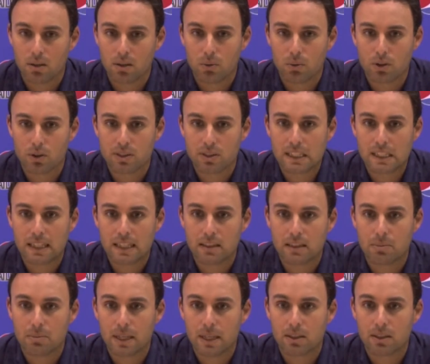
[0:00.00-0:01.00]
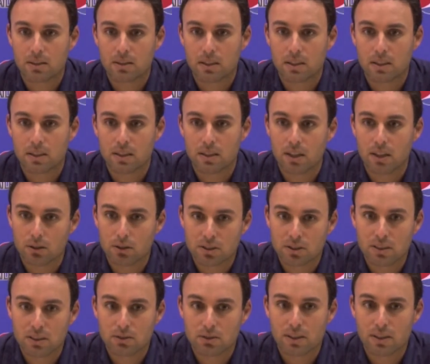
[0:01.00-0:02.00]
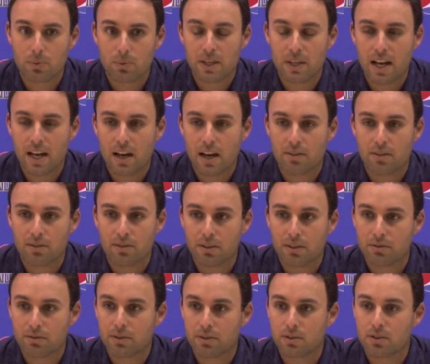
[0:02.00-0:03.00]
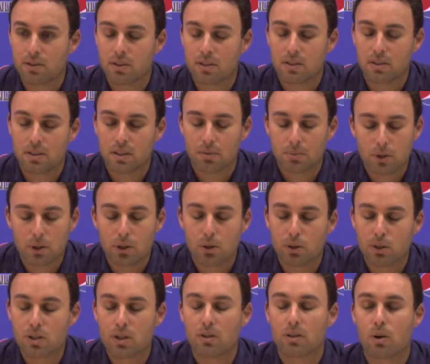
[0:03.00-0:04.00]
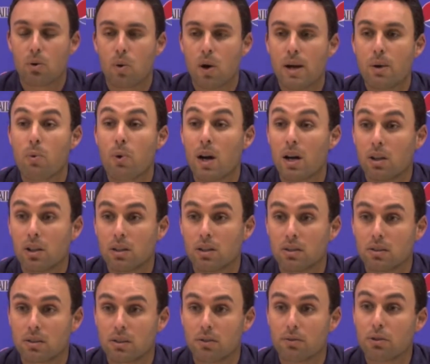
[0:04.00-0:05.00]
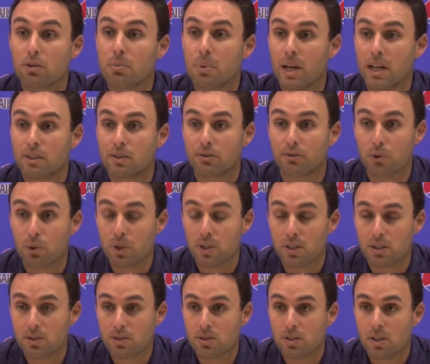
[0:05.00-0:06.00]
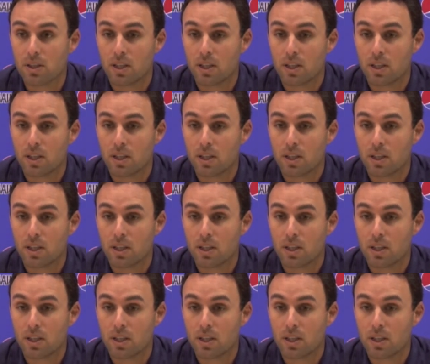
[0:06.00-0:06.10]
we're excited about the other seniors that we have. They've come to know each other quite well over the past four years,